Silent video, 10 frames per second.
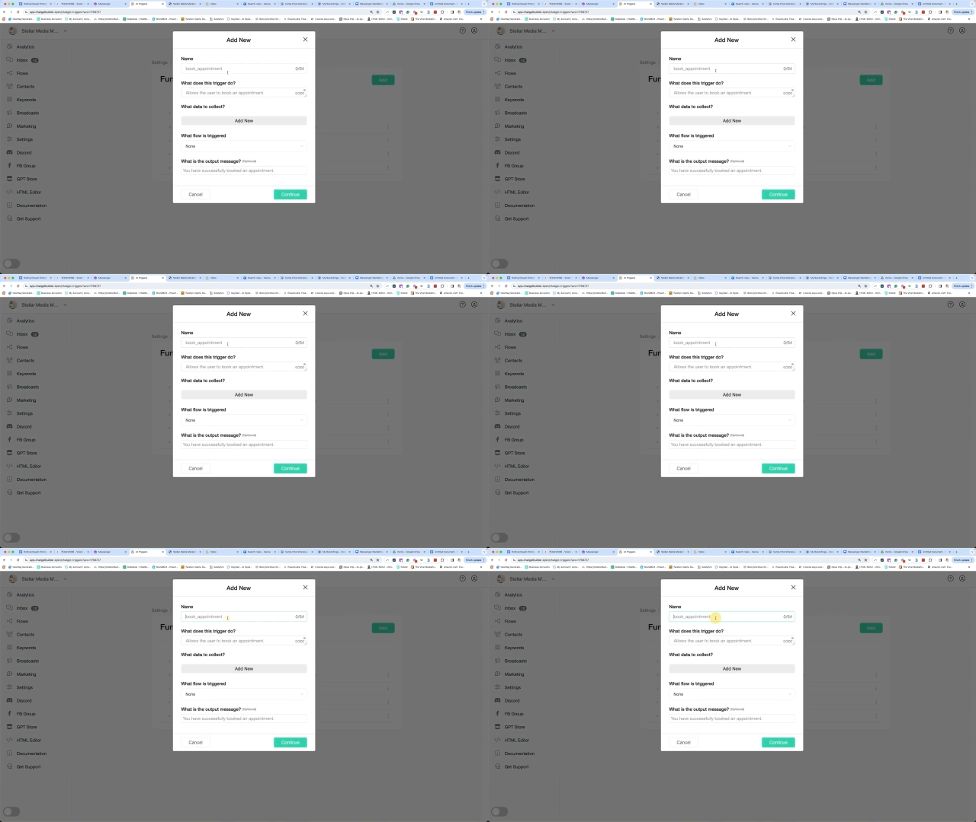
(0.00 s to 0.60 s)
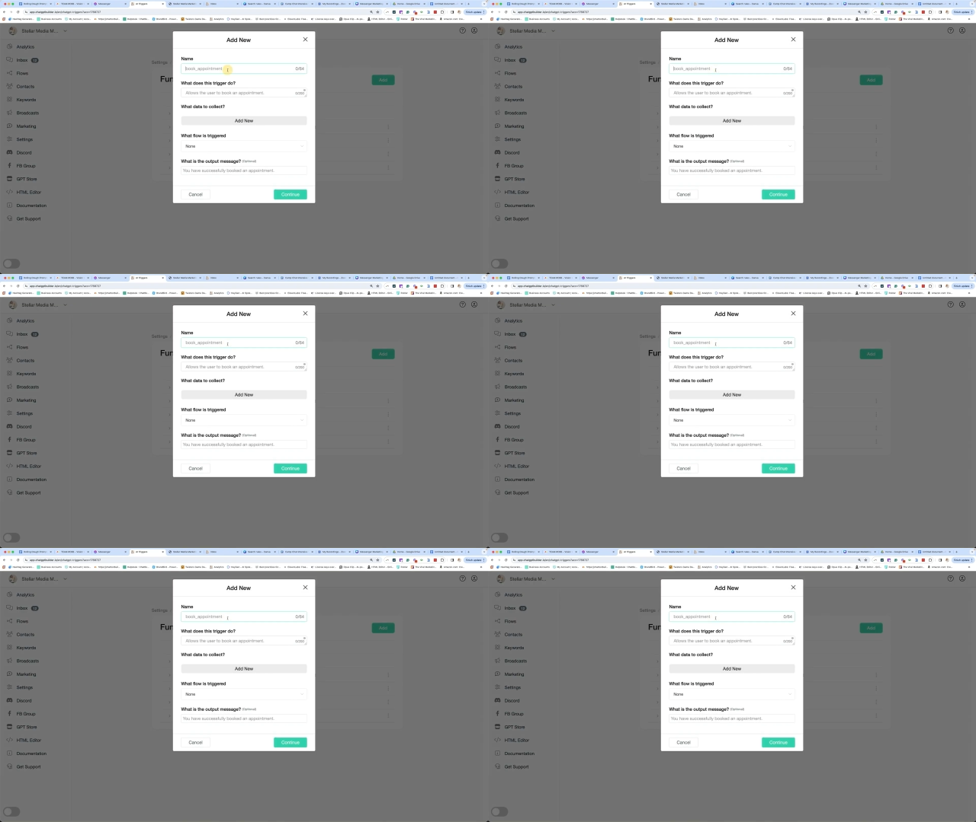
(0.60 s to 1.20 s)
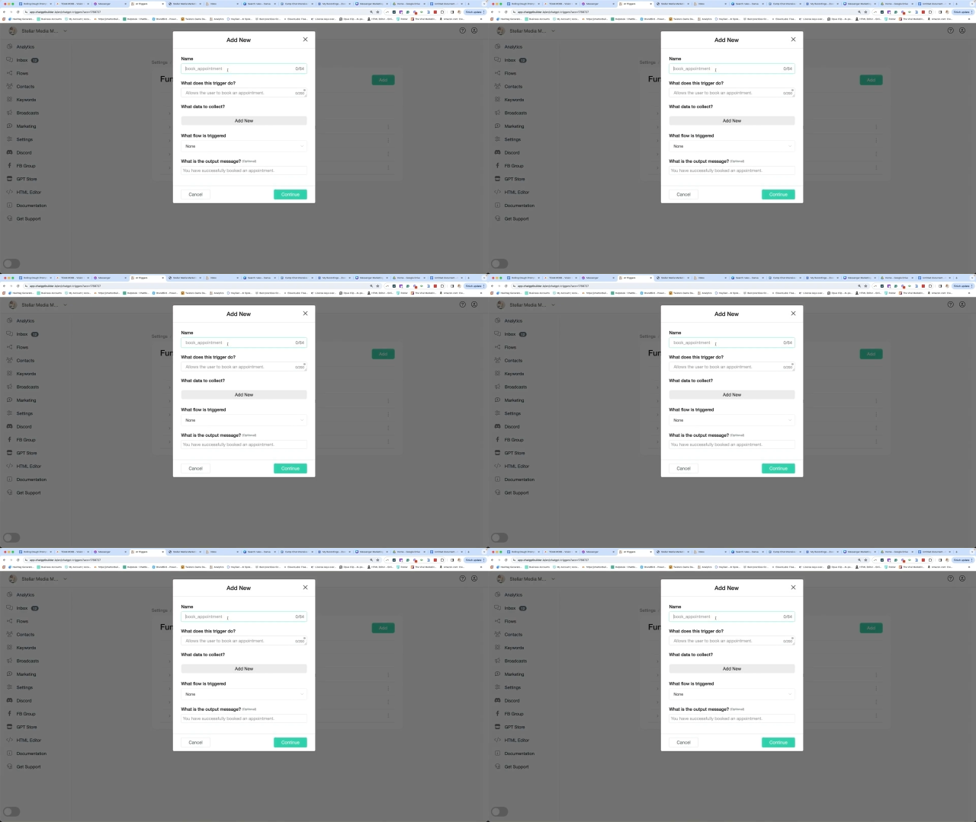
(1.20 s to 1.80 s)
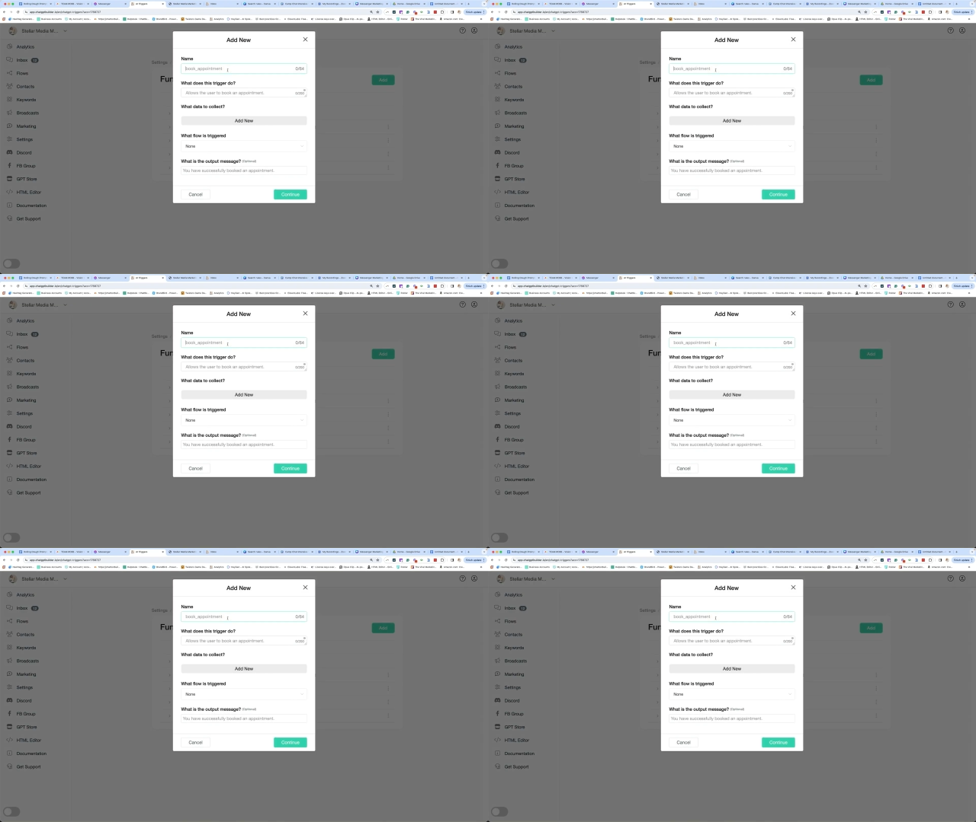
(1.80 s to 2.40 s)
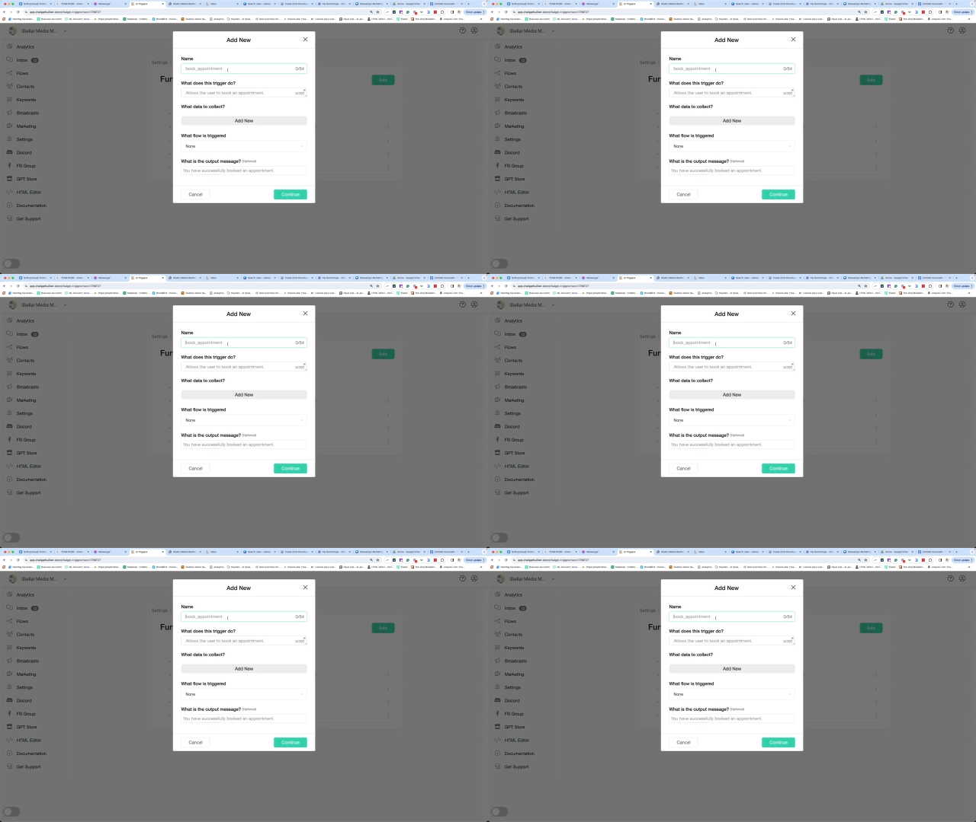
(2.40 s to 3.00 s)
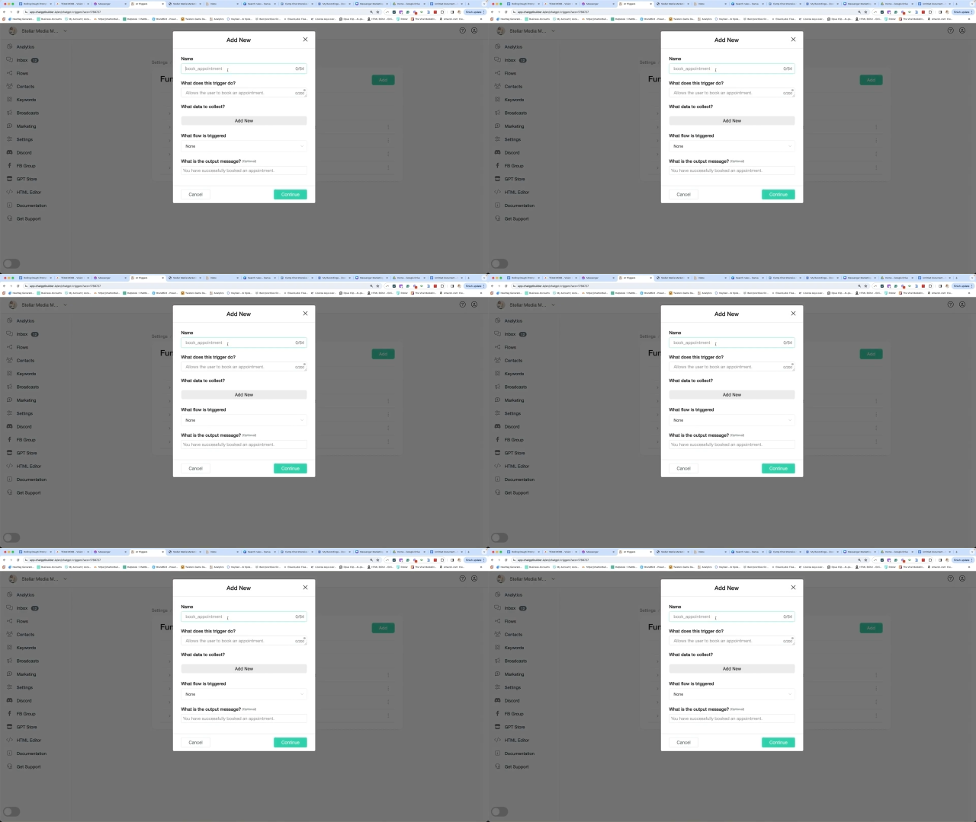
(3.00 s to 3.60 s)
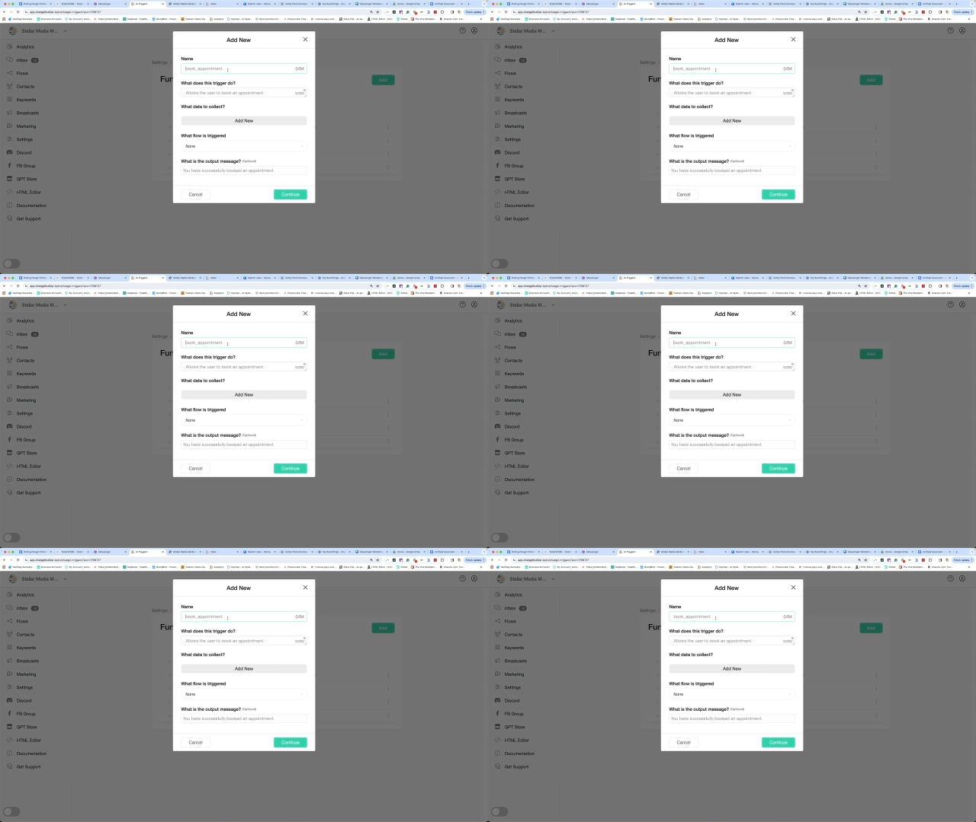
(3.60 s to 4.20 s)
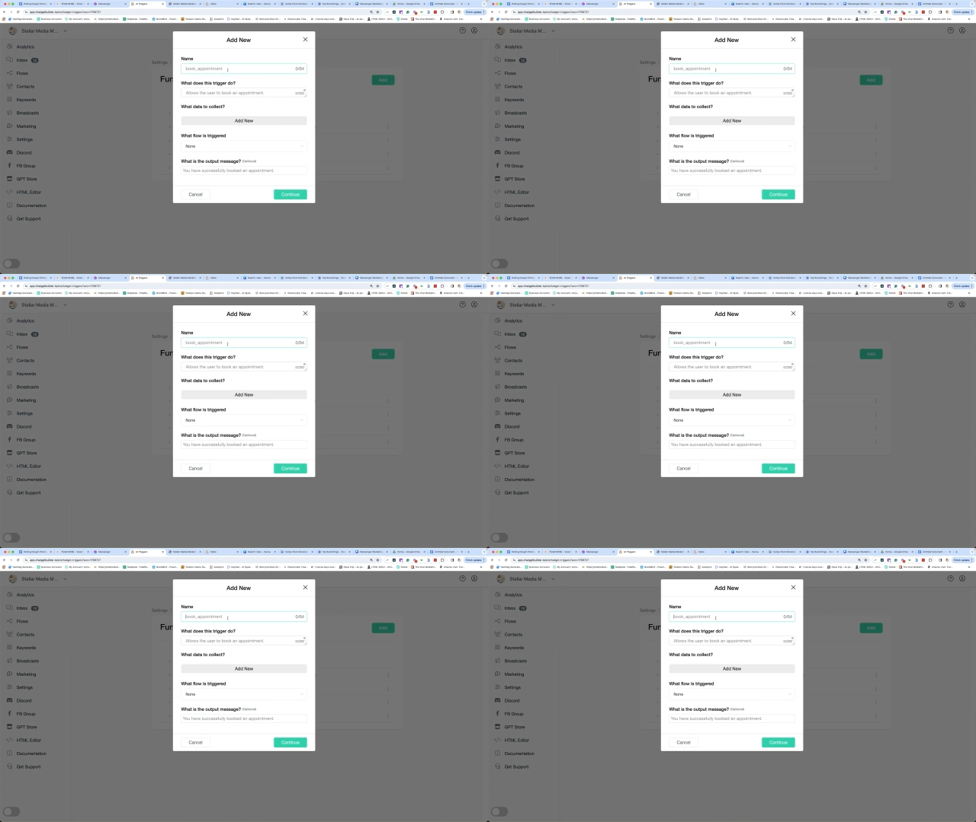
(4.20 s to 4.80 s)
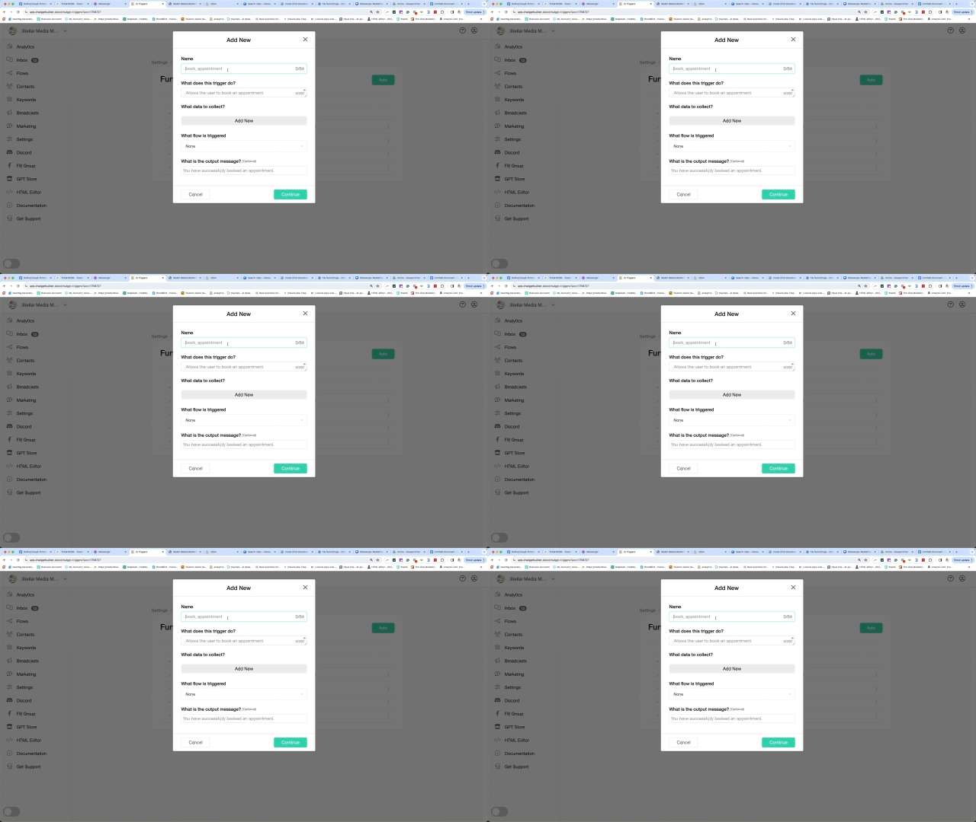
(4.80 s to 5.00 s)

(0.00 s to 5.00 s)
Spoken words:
[unreadable: no face in view]